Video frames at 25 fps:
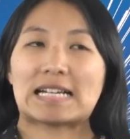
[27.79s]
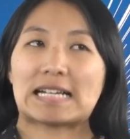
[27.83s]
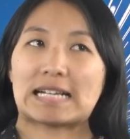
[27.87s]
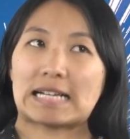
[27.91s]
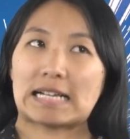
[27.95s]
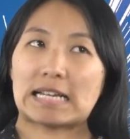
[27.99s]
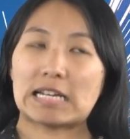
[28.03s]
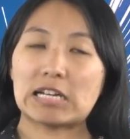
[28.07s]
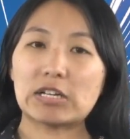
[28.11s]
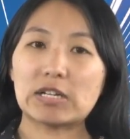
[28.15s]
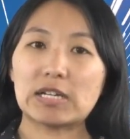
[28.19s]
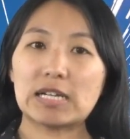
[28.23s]

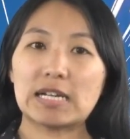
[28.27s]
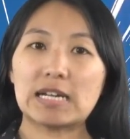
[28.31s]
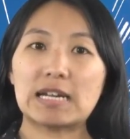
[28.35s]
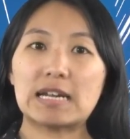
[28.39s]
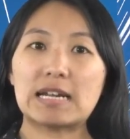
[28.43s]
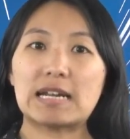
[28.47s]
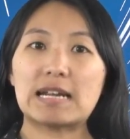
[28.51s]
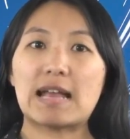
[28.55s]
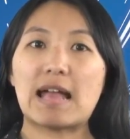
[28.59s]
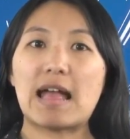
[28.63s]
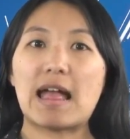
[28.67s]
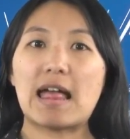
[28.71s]

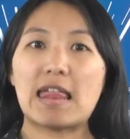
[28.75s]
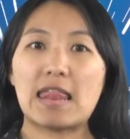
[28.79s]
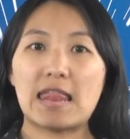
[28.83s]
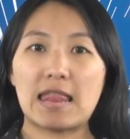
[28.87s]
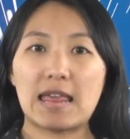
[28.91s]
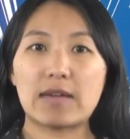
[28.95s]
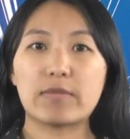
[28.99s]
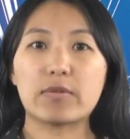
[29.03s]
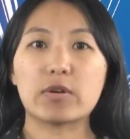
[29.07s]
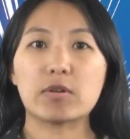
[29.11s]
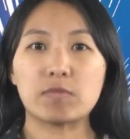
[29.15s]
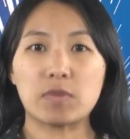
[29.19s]
Clearly,
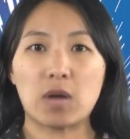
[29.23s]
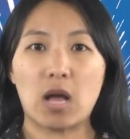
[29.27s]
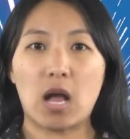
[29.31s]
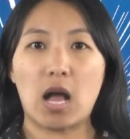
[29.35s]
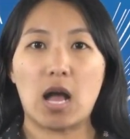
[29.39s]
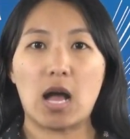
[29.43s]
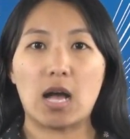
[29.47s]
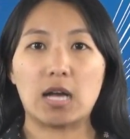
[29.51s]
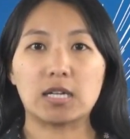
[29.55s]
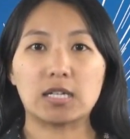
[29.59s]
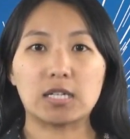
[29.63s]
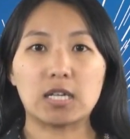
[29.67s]
they were
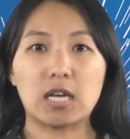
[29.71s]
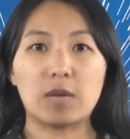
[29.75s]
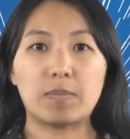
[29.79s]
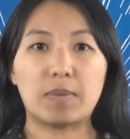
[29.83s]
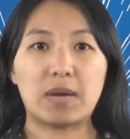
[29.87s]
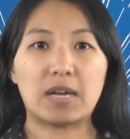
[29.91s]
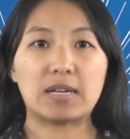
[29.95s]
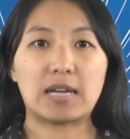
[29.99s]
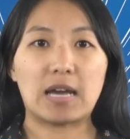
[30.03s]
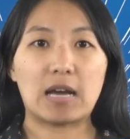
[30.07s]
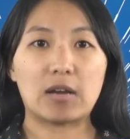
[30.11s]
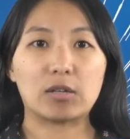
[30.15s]
wrong
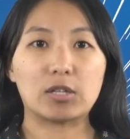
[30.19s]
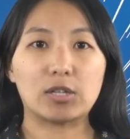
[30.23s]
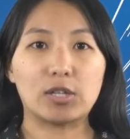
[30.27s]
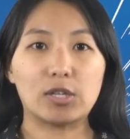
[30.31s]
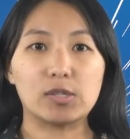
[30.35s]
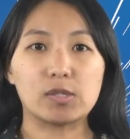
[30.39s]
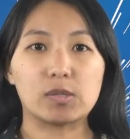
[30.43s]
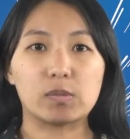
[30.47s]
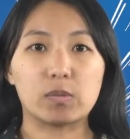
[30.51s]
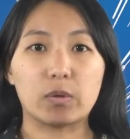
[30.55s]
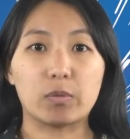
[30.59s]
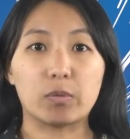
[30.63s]
about how
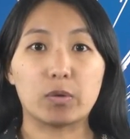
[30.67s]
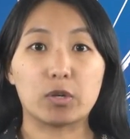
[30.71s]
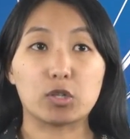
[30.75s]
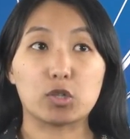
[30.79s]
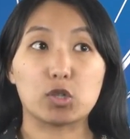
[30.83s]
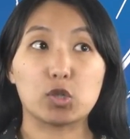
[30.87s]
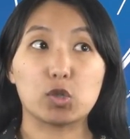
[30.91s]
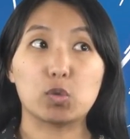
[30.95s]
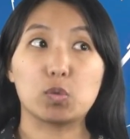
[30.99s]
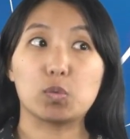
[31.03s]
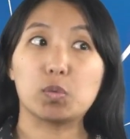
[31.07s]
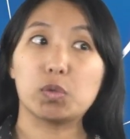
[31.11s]
close we were
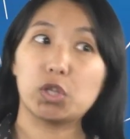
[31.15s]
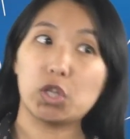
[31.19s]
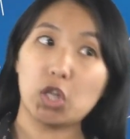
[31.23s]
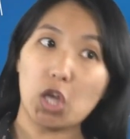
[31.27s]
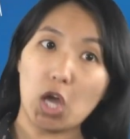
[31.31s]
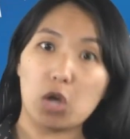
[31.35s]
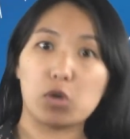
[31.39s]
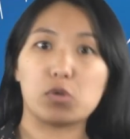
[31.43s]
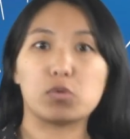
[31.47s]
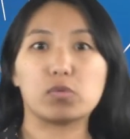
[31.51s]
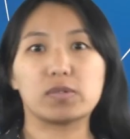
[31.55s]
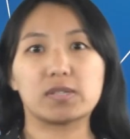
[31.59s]
to
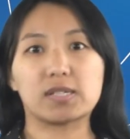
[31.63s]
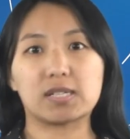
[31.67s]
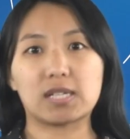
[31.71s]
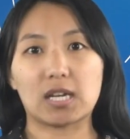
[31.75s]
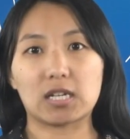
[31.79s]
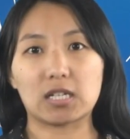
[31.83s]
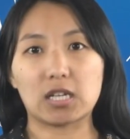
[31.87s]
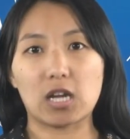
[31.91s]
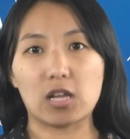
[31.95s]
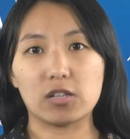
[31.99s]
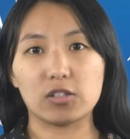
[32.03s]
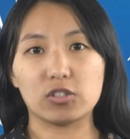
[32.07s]
those
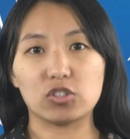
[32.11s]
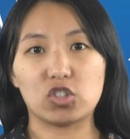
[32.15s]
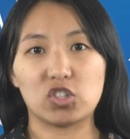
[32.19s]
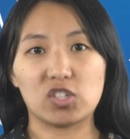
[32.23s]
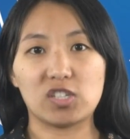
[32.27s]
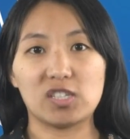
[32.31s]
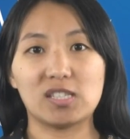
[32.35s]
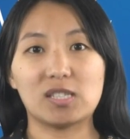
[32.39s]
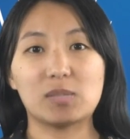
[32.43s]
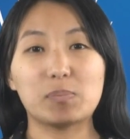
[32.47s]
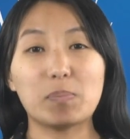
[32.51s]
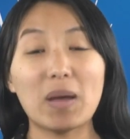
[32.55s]

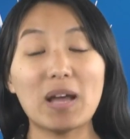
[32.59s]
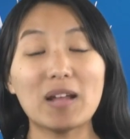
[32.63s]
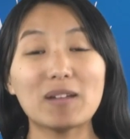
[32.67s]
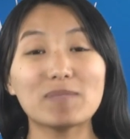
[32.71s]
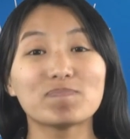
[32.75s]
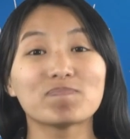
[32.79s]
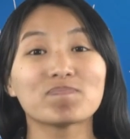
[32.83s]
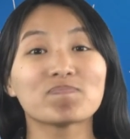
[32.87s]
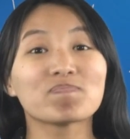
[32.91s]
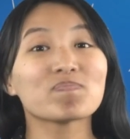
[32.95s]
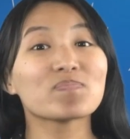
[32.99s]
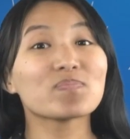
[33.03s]
technologies, but
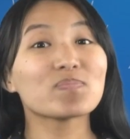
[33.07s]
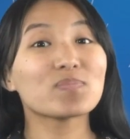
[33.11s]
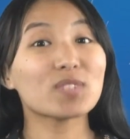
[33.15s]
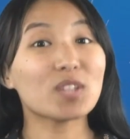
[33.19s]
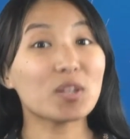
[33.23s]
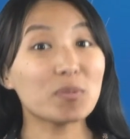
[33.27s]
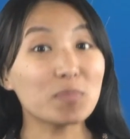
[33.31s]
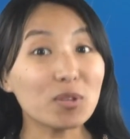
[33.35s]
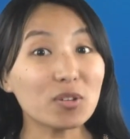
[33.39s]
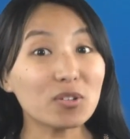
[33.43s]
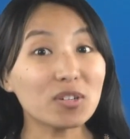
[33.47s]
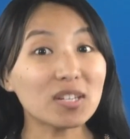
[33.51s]

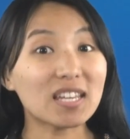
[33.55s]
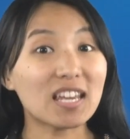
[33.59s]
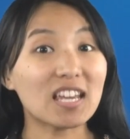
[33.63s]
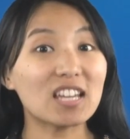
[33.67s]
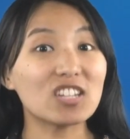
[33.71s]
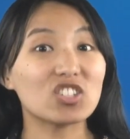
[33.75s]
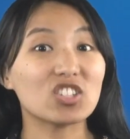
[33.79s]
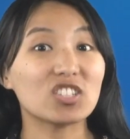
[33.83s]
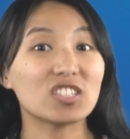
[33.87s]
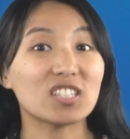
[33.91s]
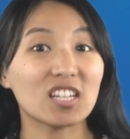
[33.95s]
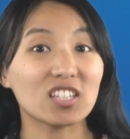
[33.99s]

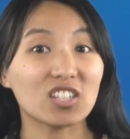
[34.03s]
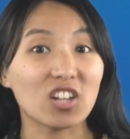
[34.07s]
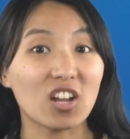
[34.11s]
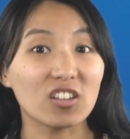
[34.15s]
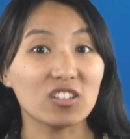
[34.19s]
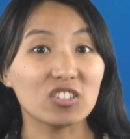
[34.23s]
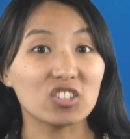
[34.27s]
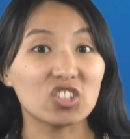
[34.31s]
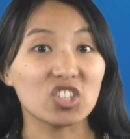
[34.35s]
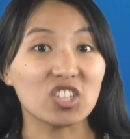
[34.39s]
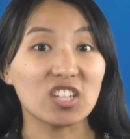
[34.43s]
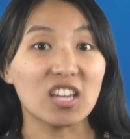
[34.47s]
communication
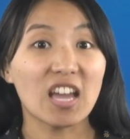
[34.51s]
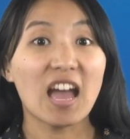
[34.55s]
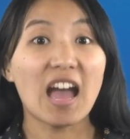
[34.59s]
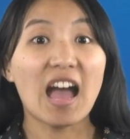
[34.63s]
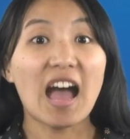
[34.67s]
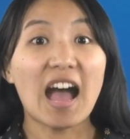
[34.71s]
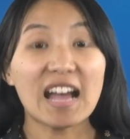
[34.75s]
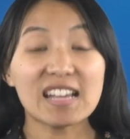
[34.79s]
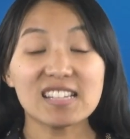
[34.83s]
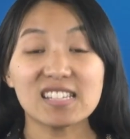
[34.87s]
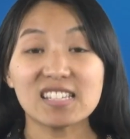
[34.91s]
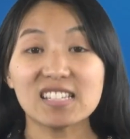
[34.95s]
technology
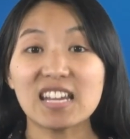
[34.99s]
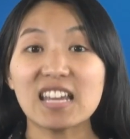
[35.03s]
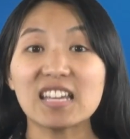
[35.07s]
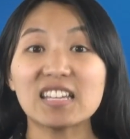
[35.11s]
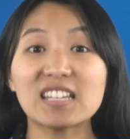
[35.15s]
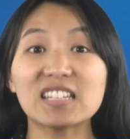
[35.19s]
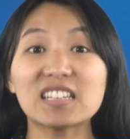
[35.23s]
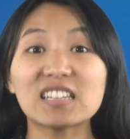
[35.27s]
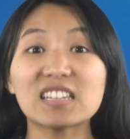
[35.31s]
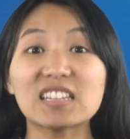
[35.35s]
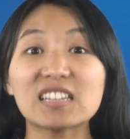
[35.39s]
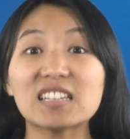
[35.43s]
has
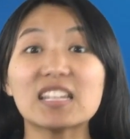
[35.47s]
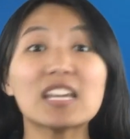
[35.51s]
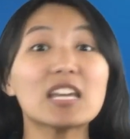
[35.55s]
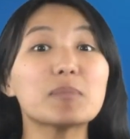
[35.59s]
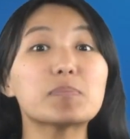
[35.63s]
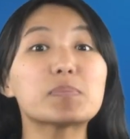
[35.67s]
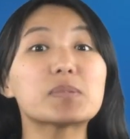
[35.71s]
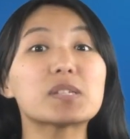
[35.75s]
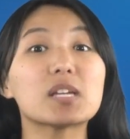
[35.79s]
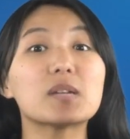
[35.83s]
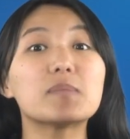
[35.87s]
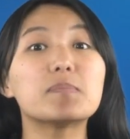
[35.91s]
taken
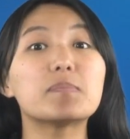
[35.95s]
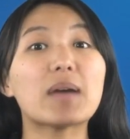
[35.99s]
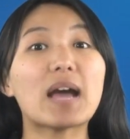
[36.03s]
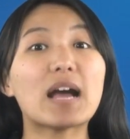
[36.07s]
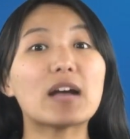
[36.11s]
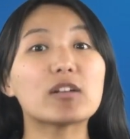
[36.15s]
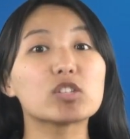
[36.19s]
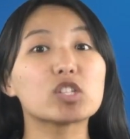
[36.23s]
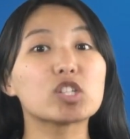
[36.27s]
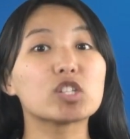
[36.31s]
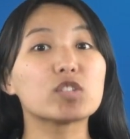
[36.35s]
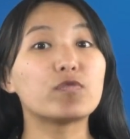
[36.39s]
leaps and
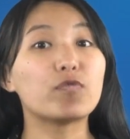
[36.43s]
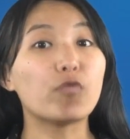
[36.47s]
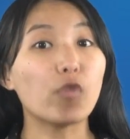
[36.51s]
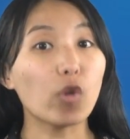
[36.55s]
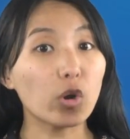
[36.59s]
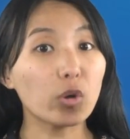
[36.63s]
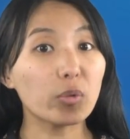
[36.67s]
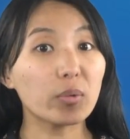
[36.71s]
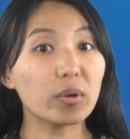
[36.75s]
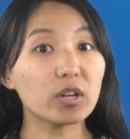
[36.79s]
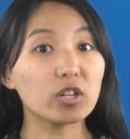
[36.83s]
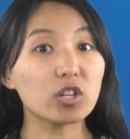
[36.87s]
bounds
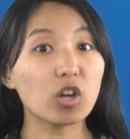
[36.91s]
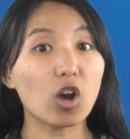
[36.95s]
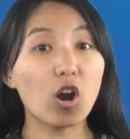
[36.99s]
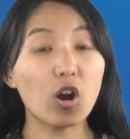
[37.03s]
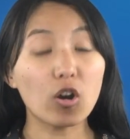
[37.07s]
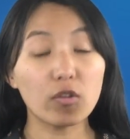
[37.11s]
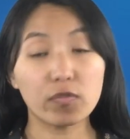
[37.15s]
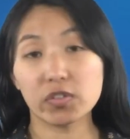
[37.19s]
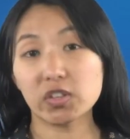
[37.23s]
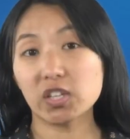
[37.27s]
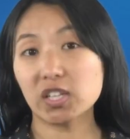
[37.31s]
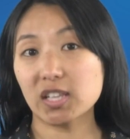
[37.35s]
forward
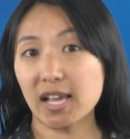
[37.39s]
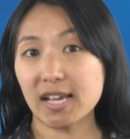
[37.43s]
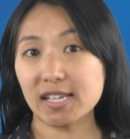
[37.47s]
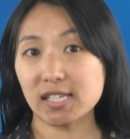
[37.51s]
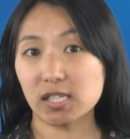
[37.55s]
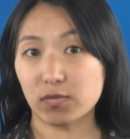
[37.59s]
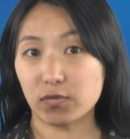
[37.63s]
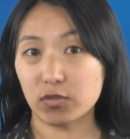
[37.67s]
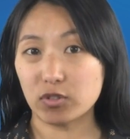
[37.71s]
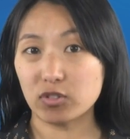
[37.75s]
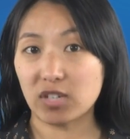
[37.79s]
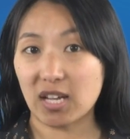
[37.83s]
over the
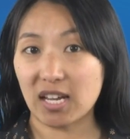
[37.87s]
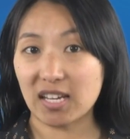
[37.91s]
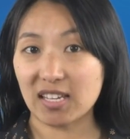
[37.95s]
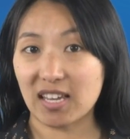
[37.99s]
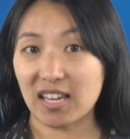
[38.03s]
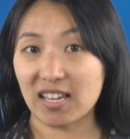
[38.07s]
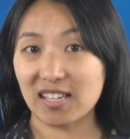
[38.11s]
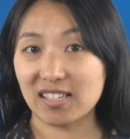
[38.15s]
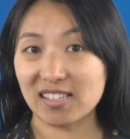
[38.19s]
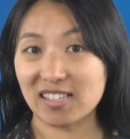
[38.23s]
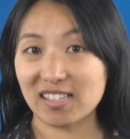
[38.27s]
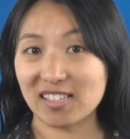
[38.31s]
last few
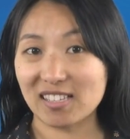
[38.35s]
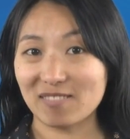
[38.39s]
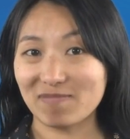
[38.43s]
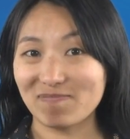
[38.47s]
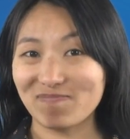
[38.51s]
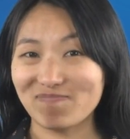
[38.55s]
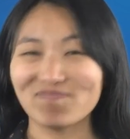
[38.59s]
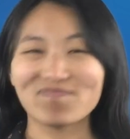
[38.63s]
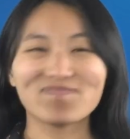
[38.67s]
decades.